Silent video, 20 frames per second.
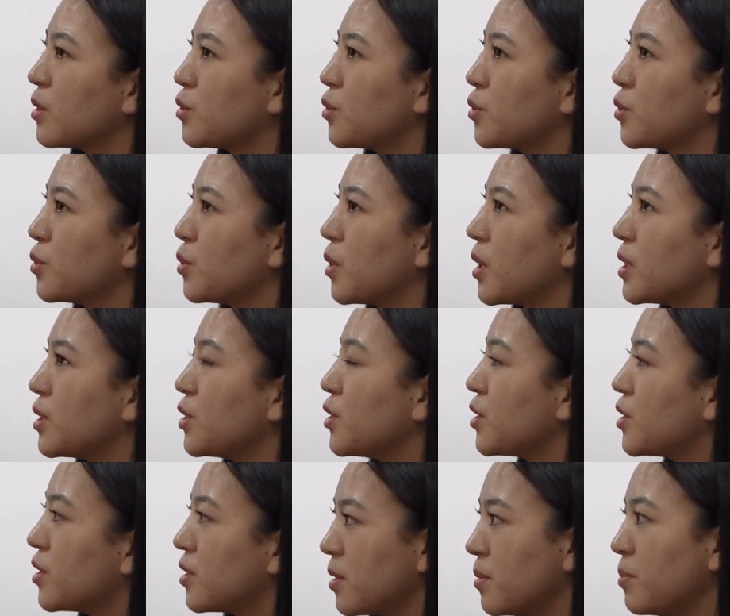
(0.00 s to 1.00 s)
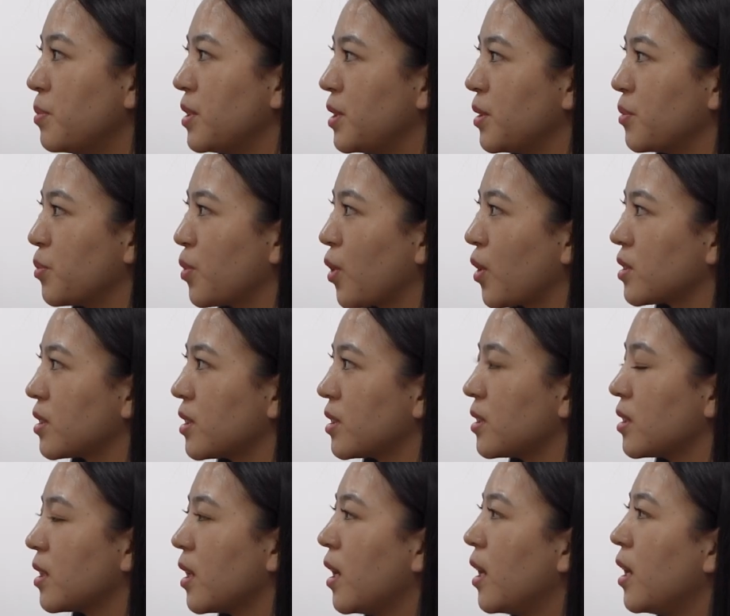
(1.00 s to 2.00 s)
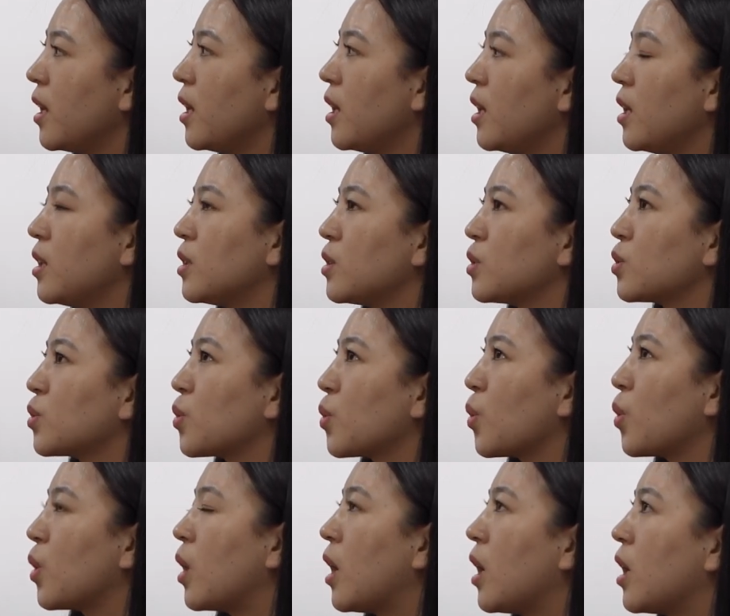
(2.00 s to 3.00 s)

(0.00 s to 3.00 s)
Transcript: through a digital bidding process. So